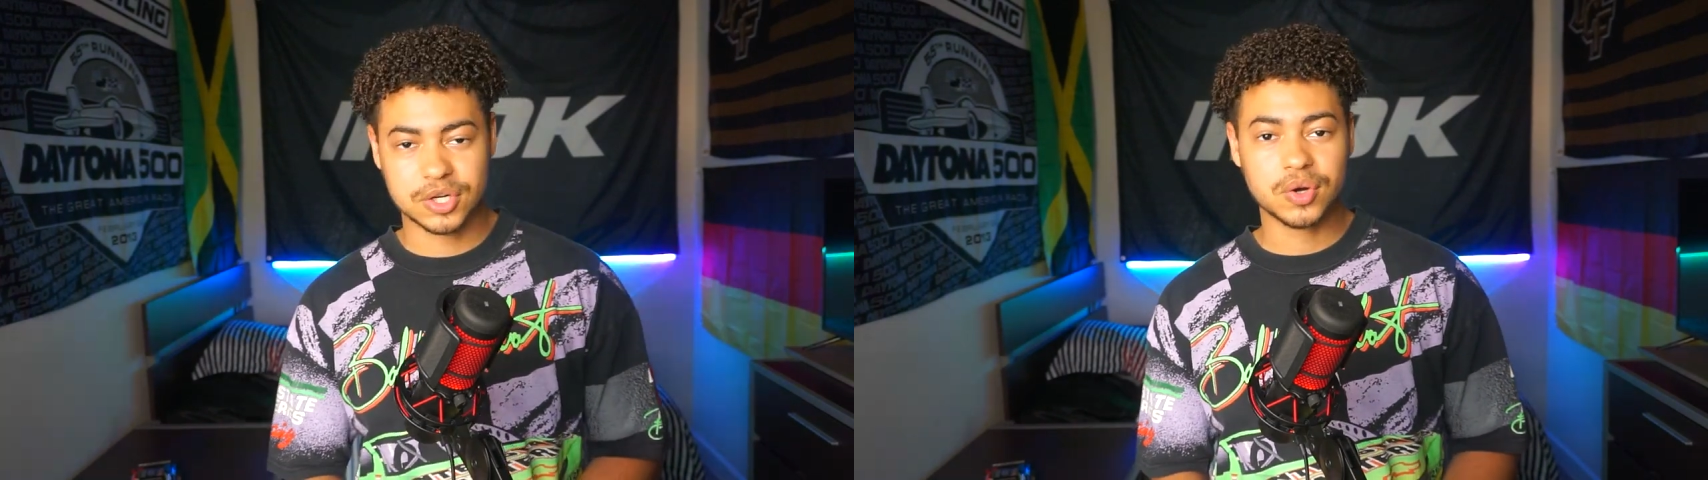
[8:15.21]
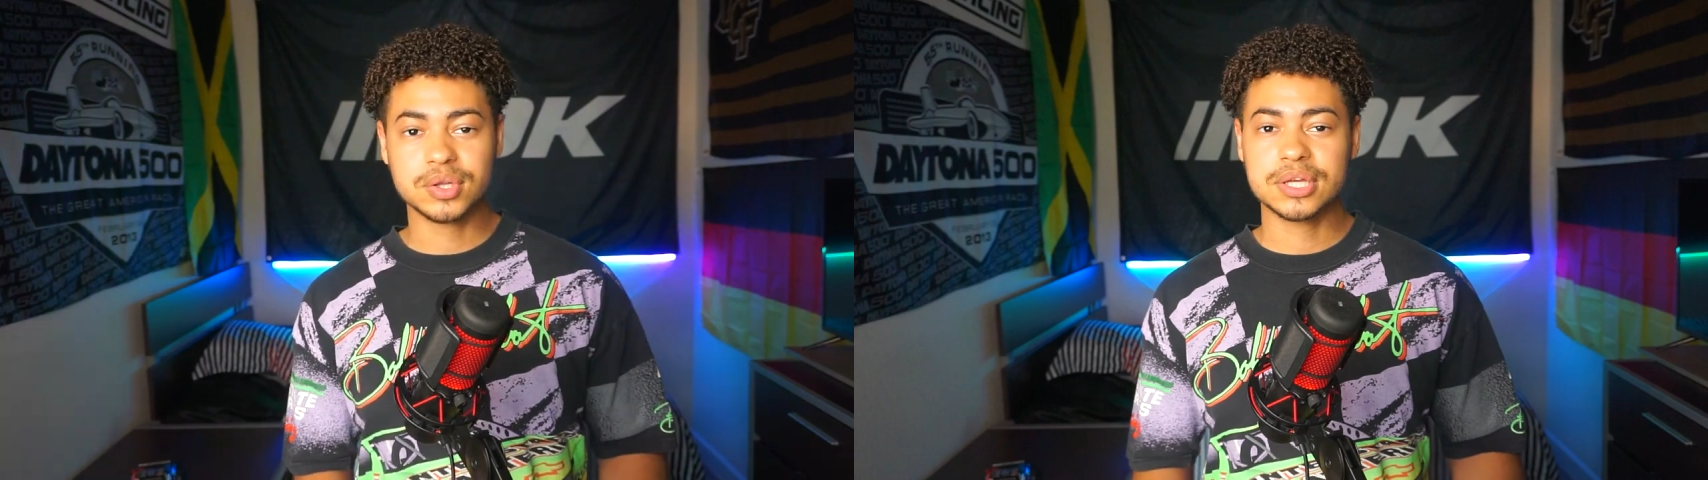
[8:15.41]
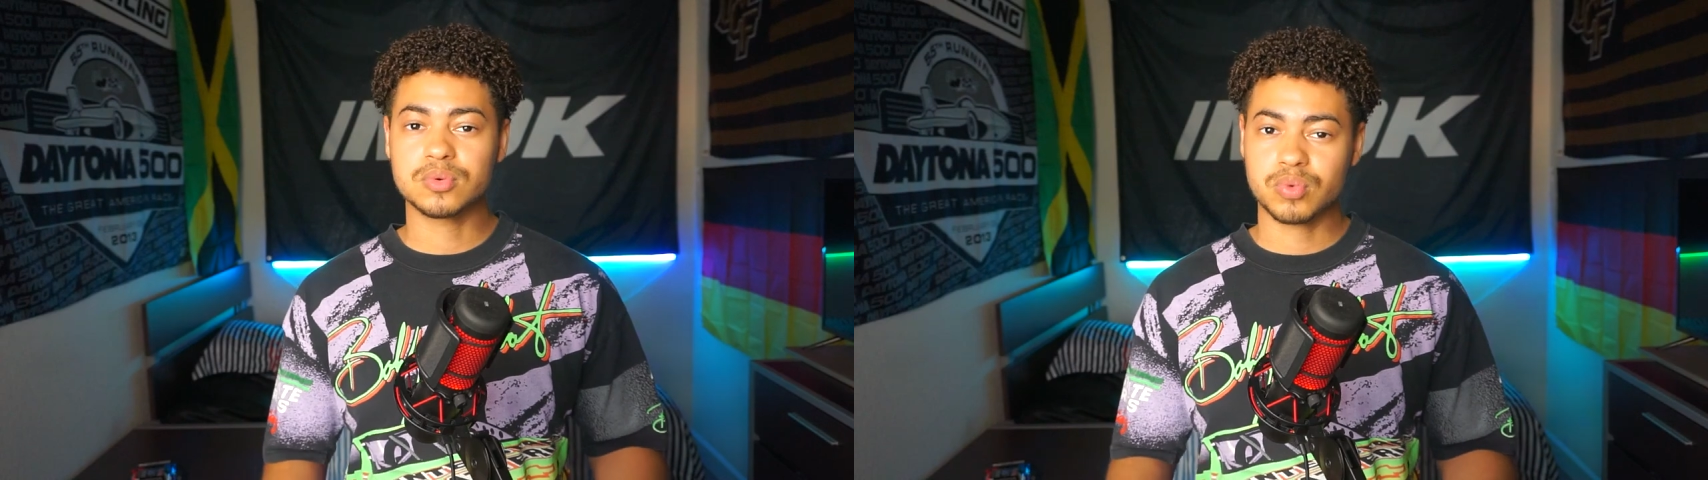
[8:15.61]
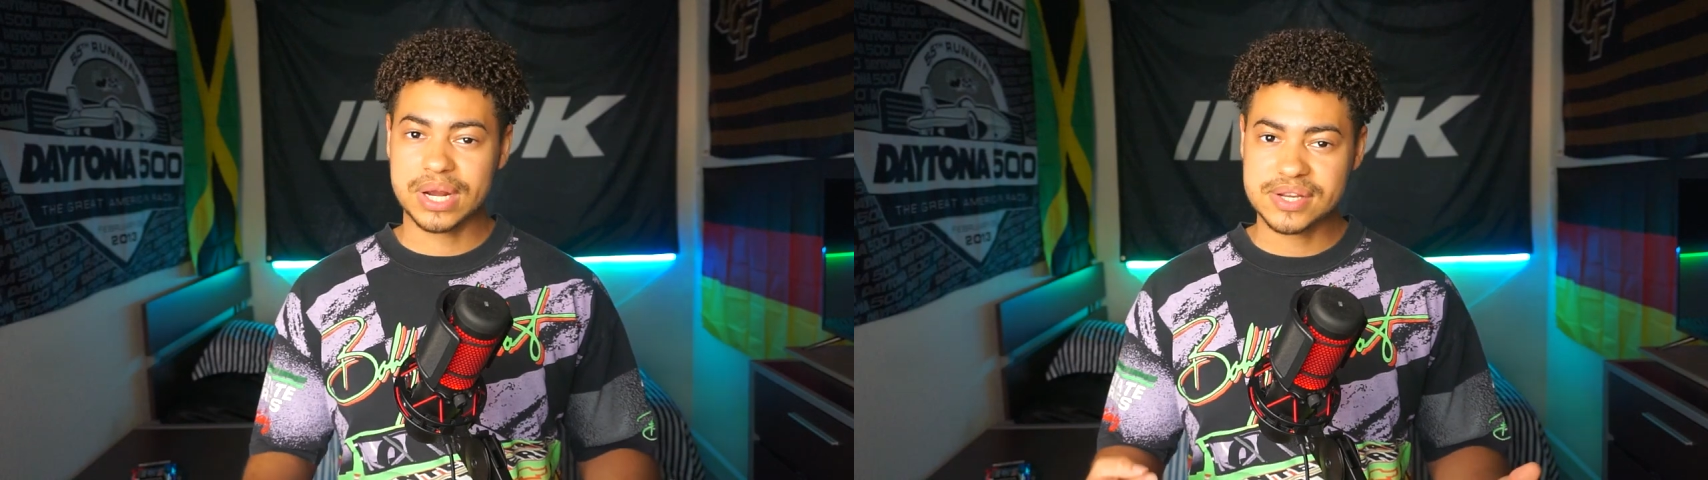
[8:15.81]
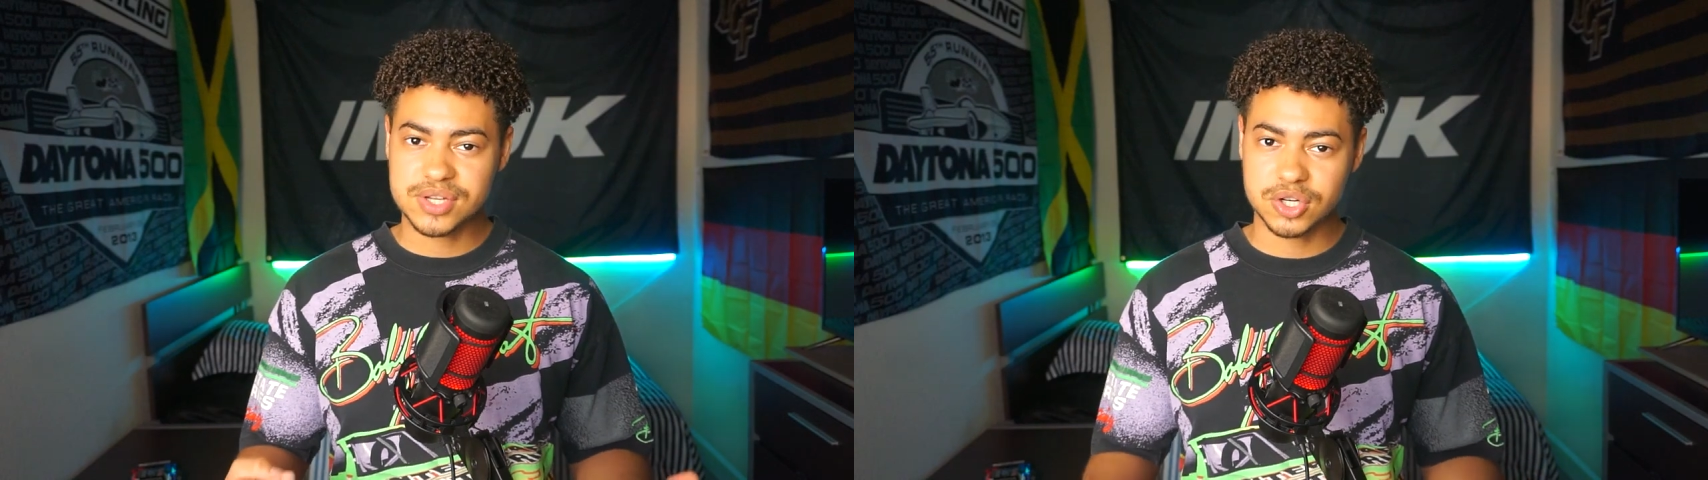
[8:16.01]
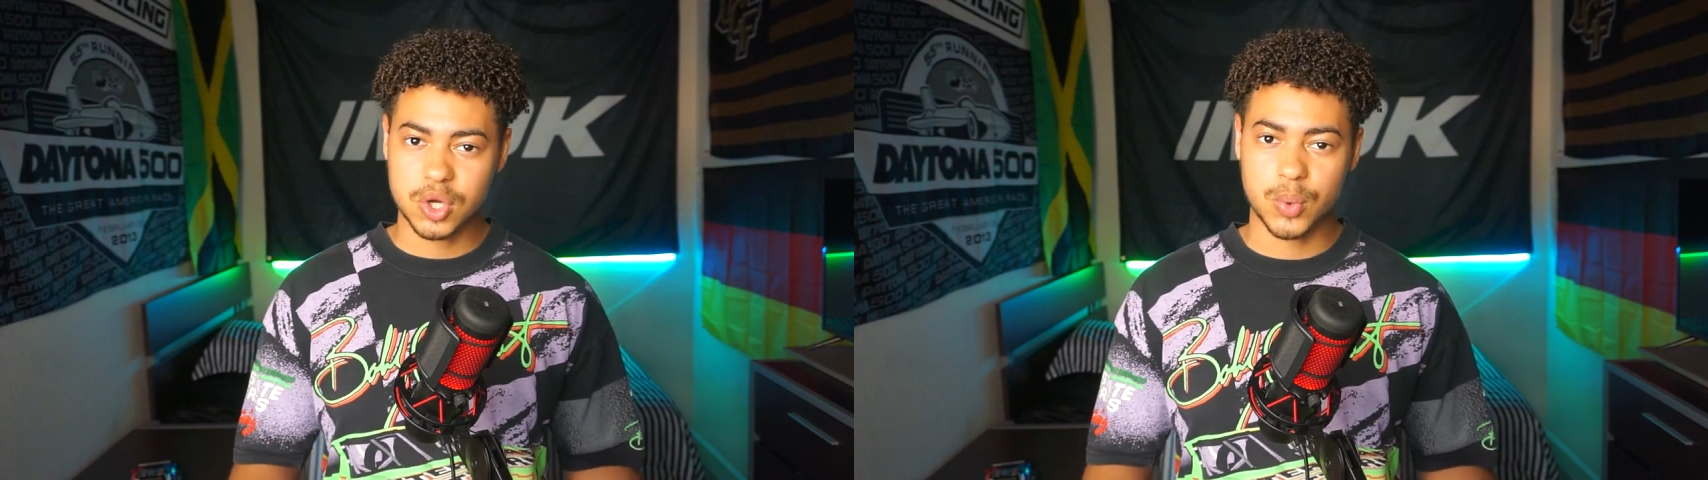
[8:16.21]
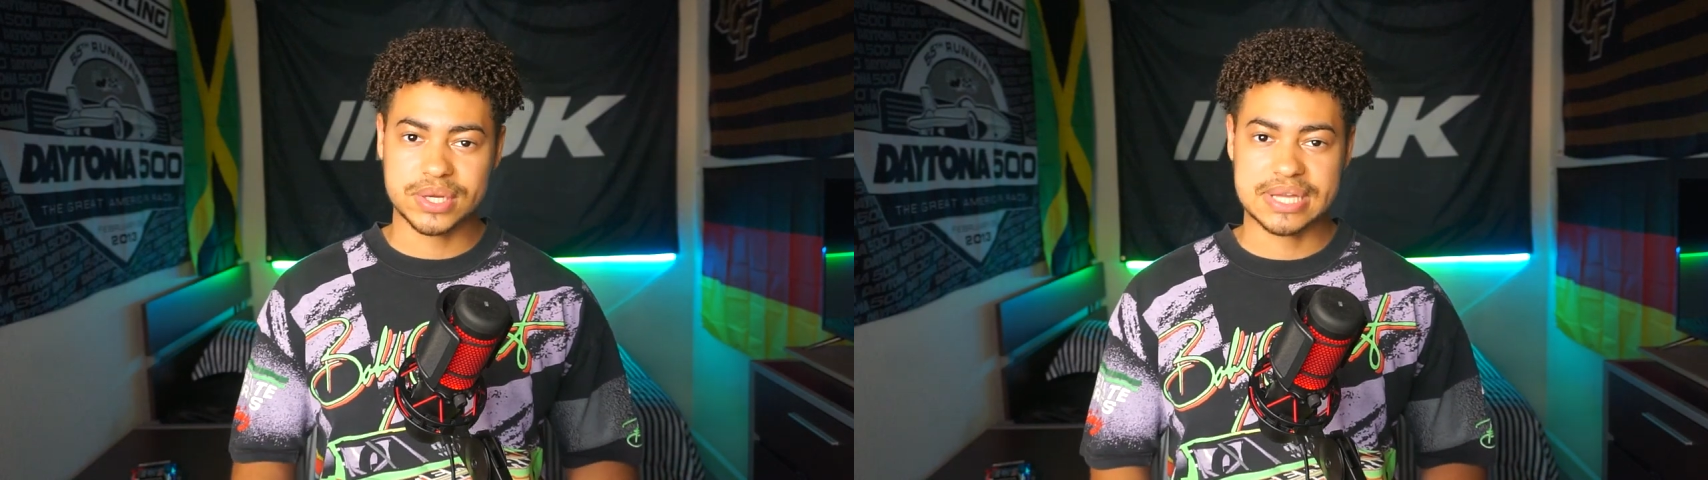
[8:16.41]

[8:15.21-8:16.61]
Currently, ratings are going